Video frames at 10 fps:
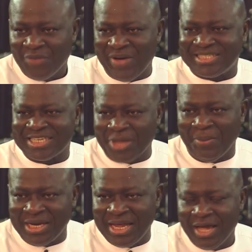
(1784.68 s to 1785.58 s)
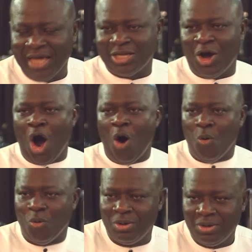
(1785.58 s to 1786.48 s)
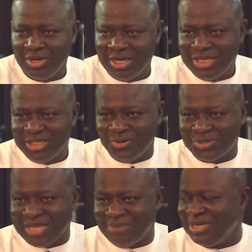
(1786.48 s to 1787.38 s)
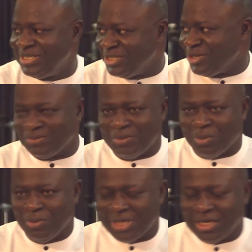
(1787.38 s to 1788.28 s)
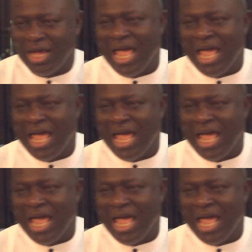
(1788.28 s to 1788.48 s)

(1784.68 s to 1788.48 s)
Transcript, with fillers: If I see somebody, I say, oh, she wants to tell me she's just been promoted.